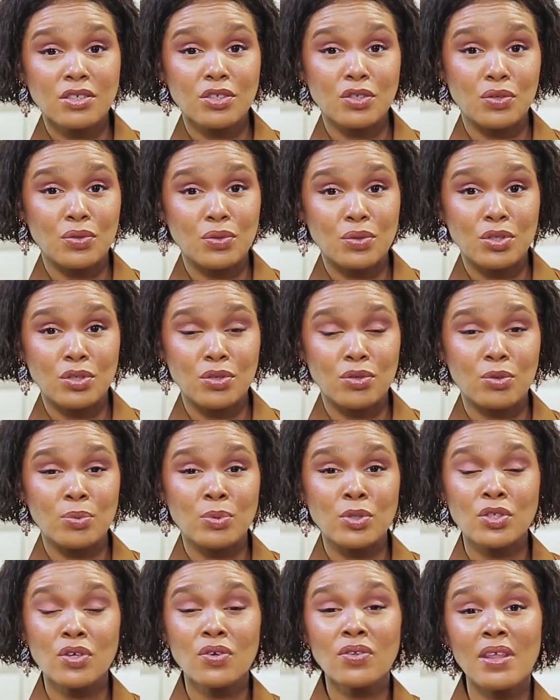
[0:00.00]
YouTube
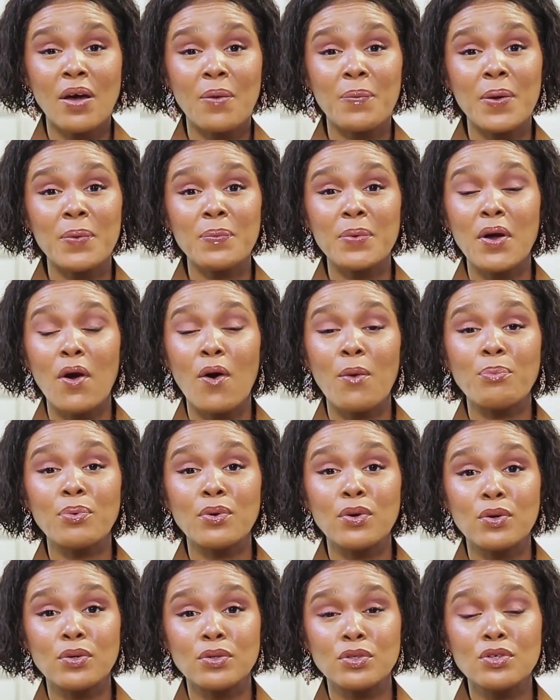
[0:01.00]
so that when we
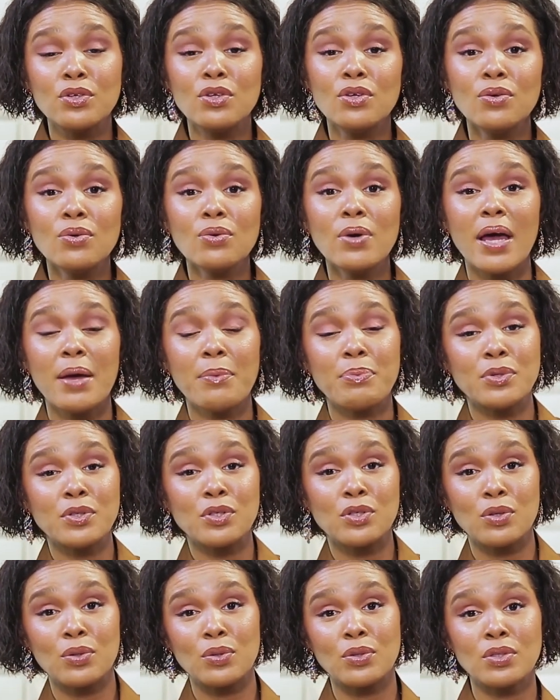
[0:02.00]
upload new
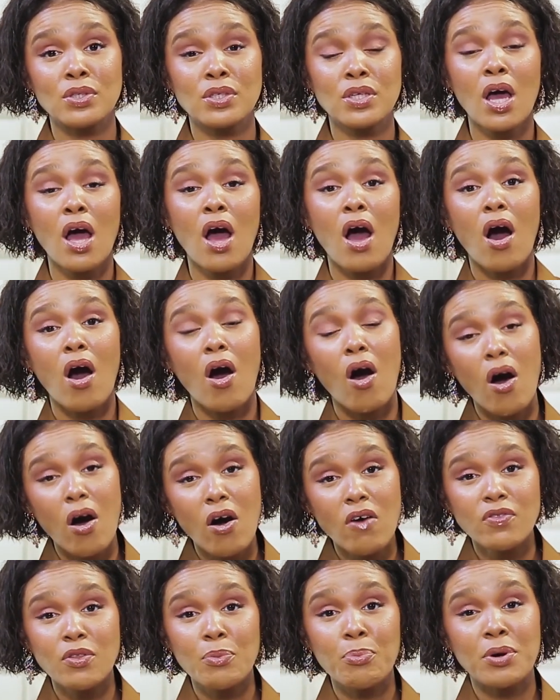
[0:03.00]
episodes
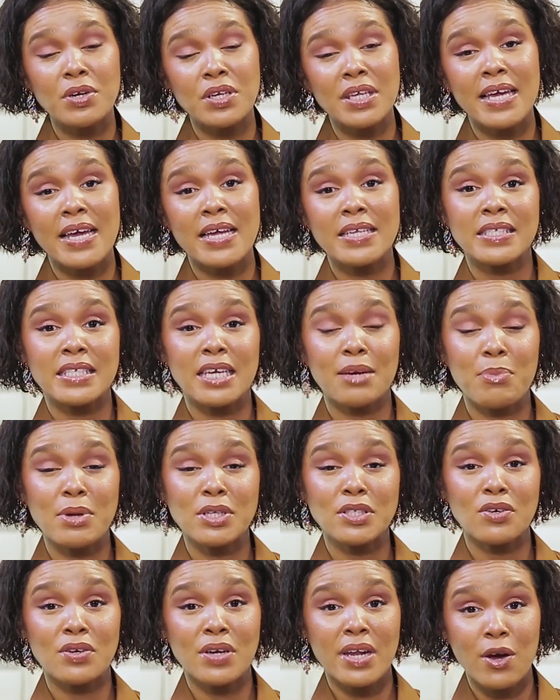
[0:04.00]
of the body care
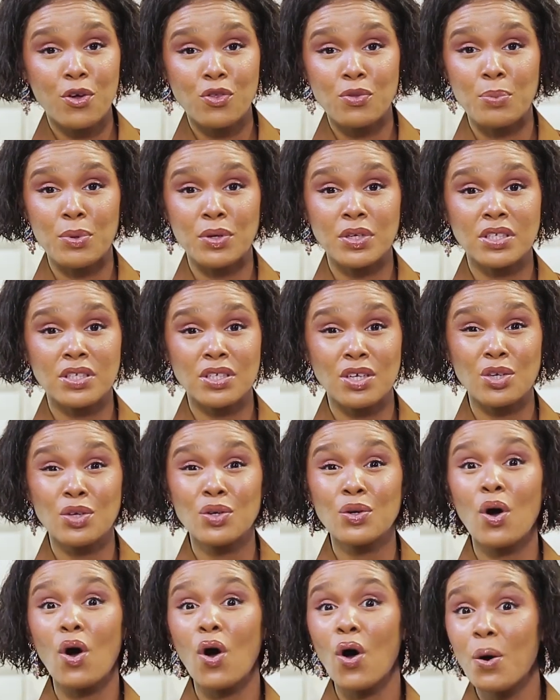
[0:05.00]
segment on Health Monitor,
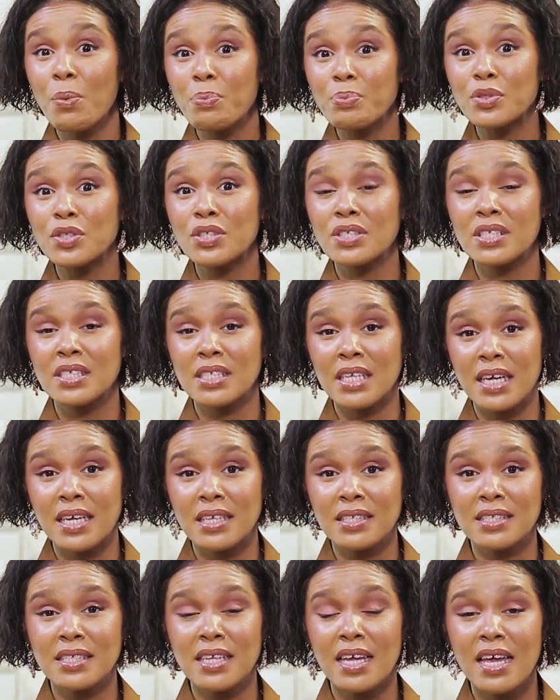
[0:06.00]
you're up to
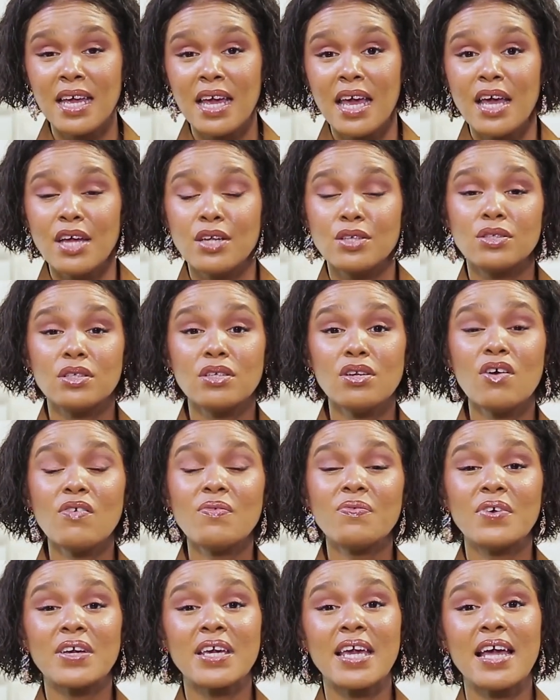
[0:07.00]
date. Do not
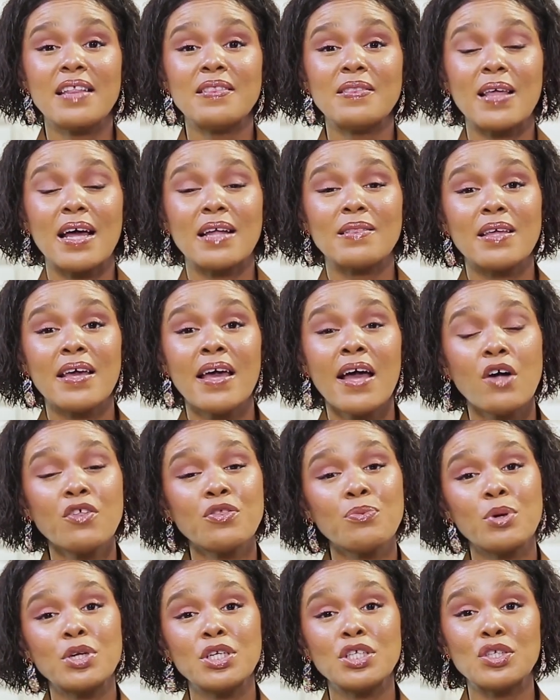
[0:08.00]
forget that the Health
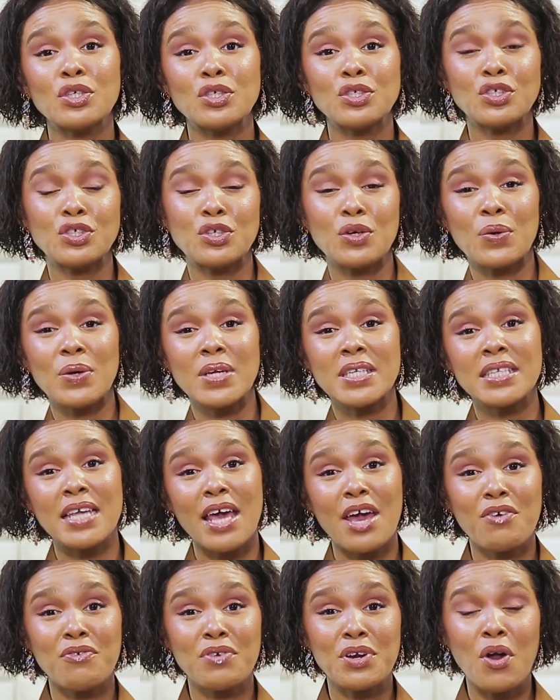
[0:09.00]
Monitor show is
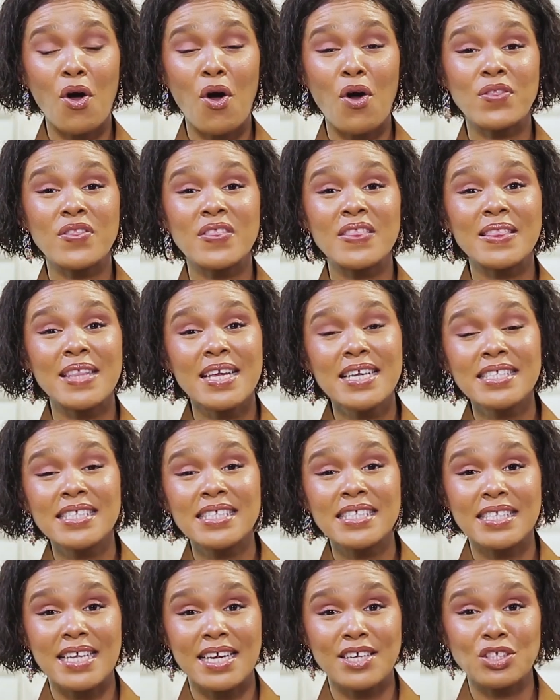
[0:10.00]
airing on this
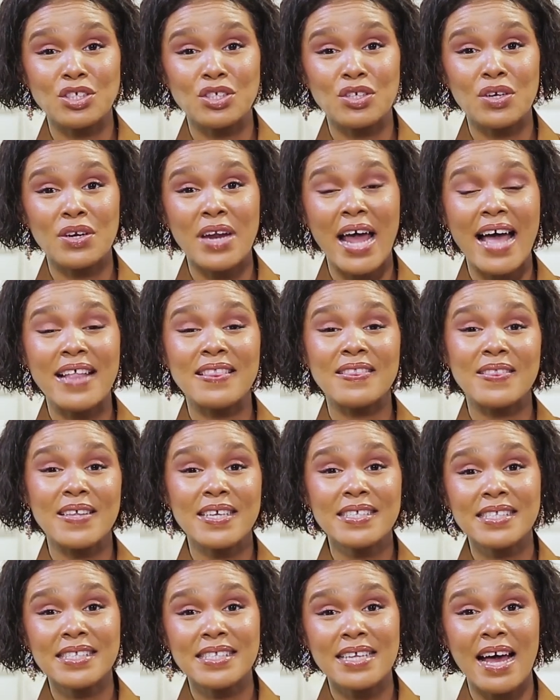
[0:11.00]
station at
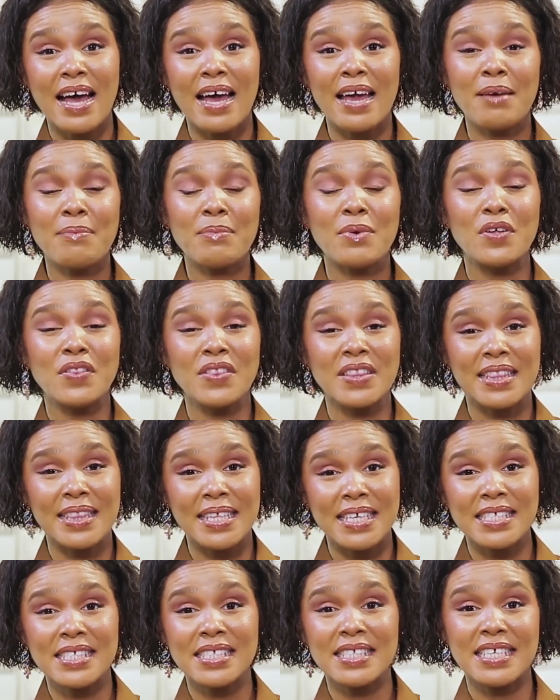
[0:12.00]
this time on
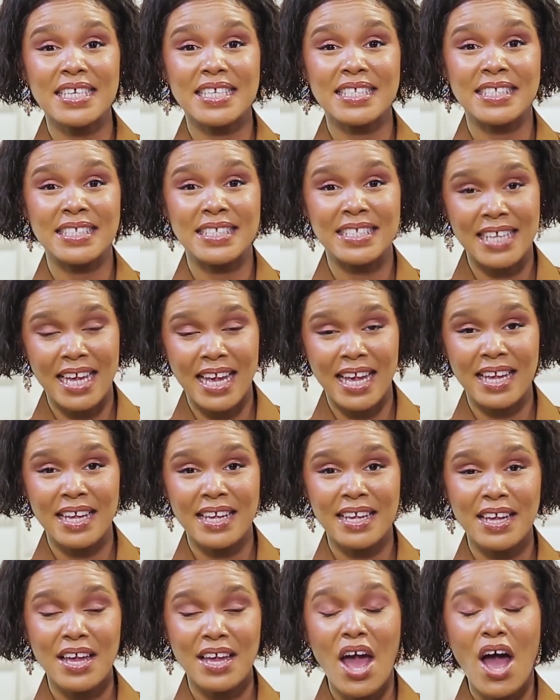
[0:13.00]
this day.
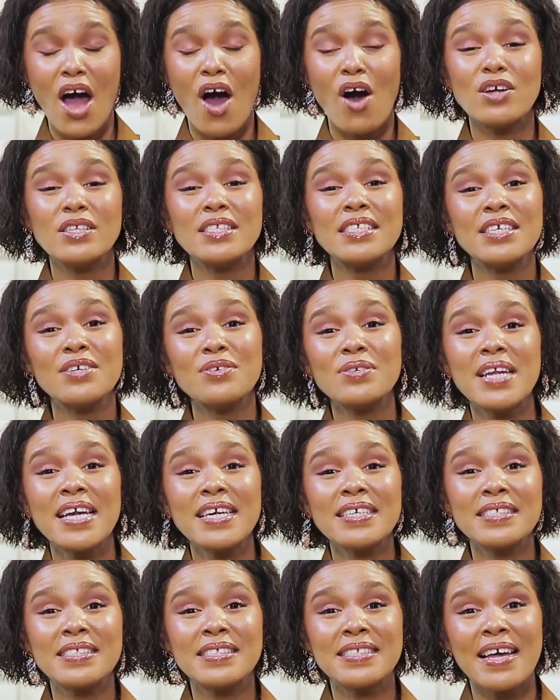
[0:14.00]
Until
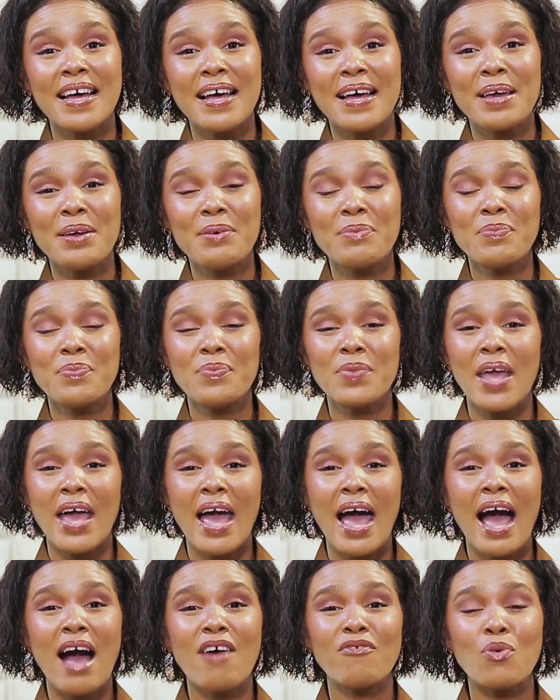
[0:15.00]
next time,
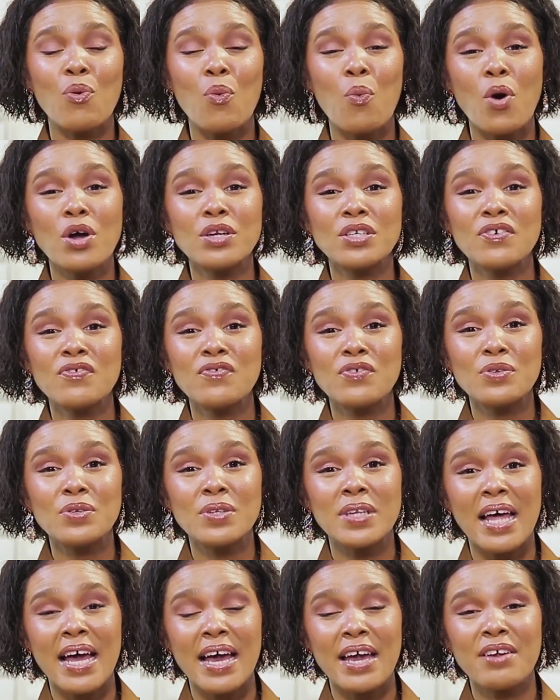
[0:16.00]
have a wonderful
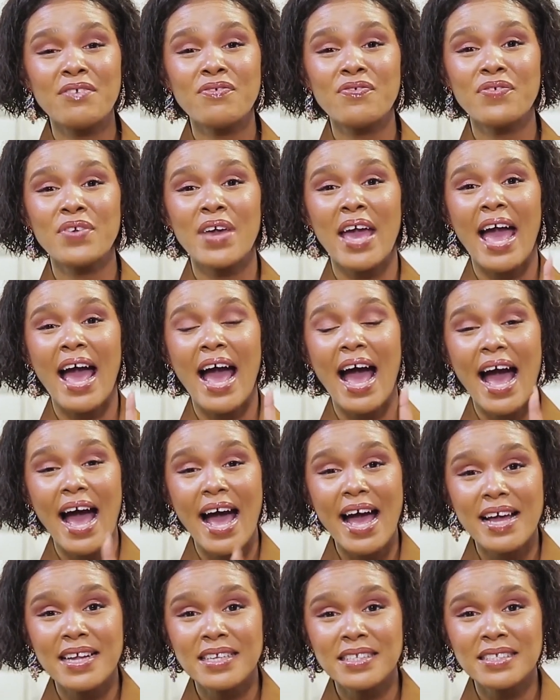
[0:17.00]
life,
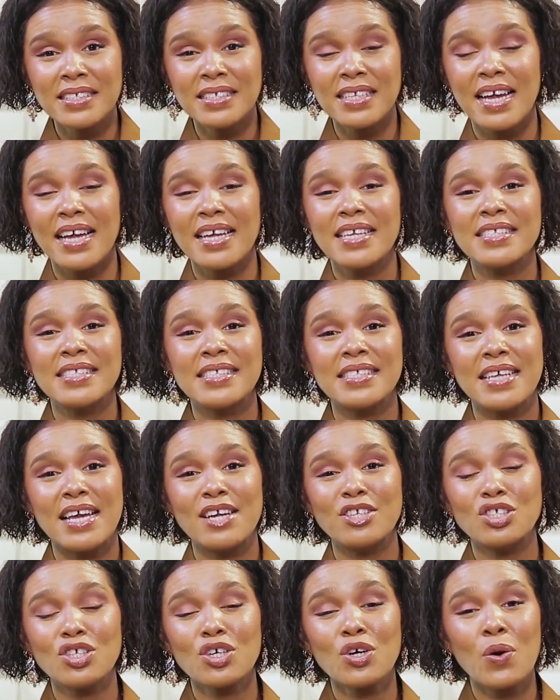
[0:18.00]
and
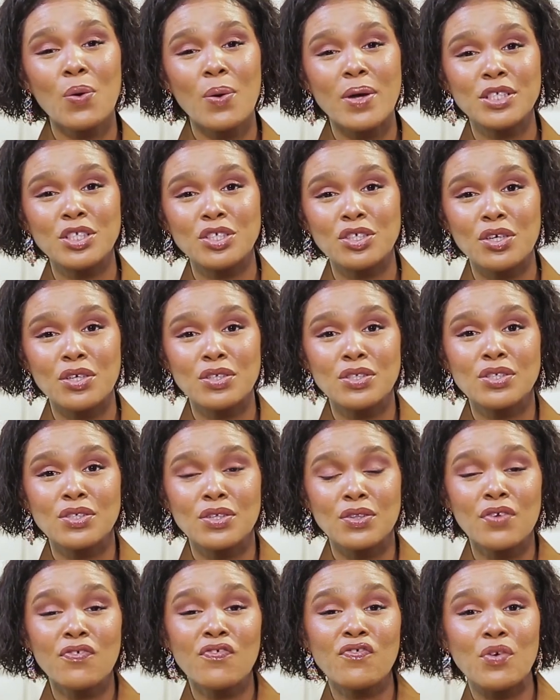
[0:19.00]
send your questions to
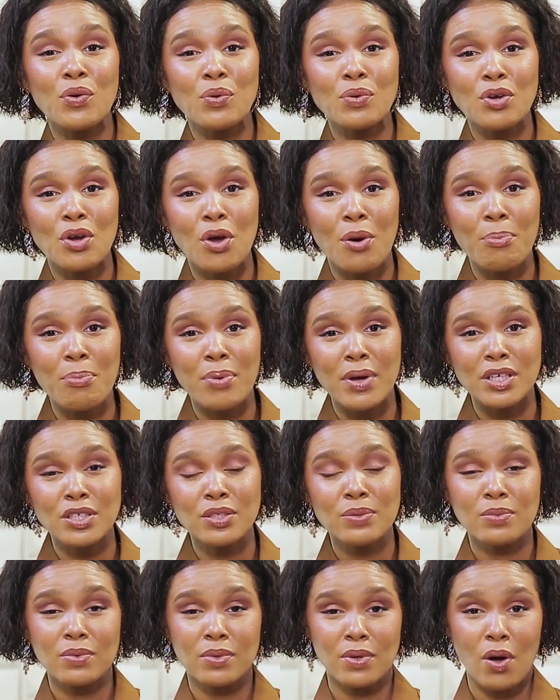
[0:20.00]
the phone number
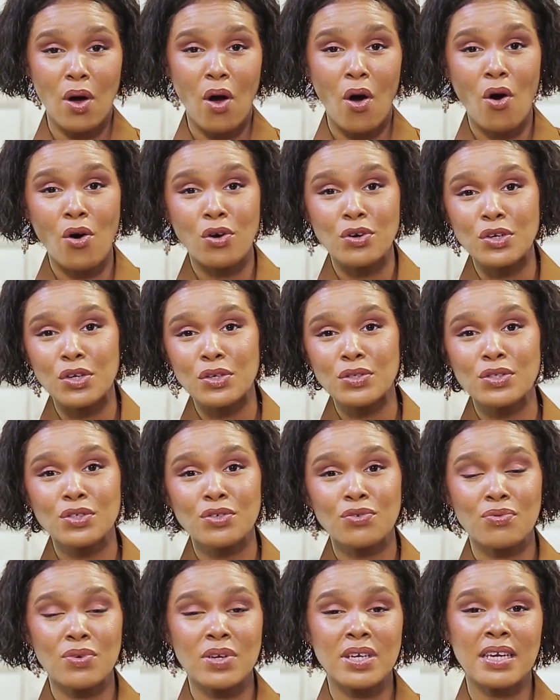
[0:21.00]
on your
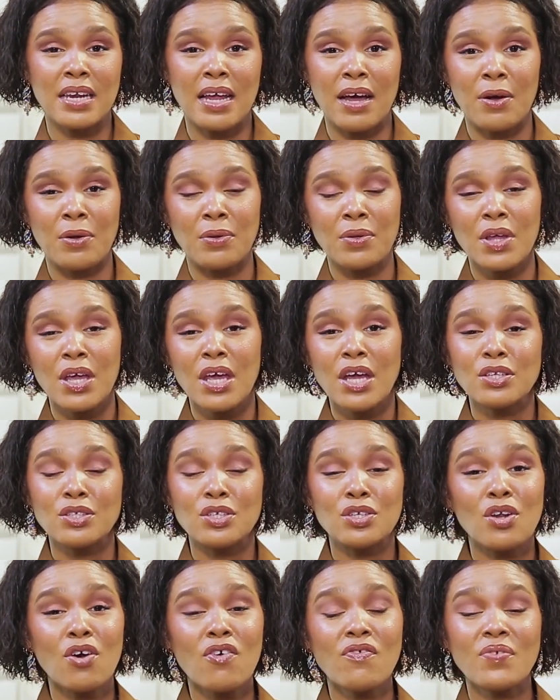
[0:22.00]
screen now. Do
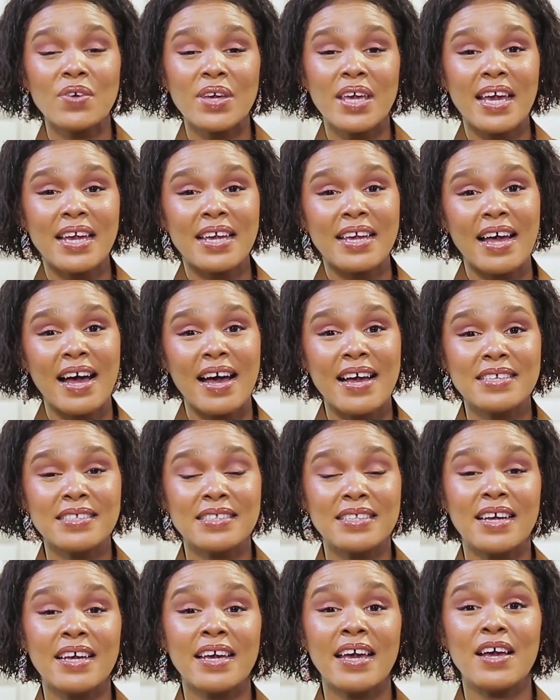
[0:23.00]
not forget, guys,
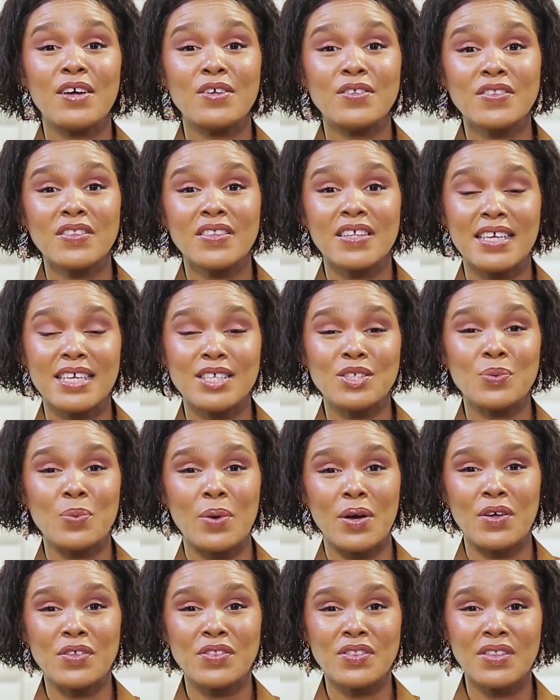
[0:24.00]
that health is
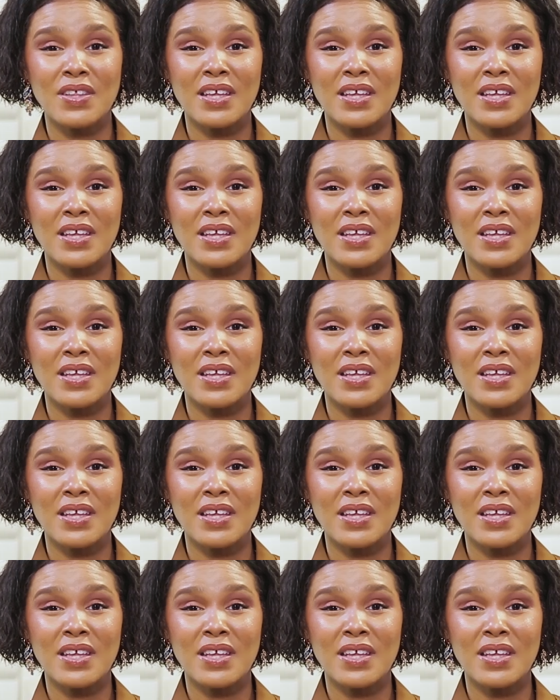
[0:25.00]
wealth.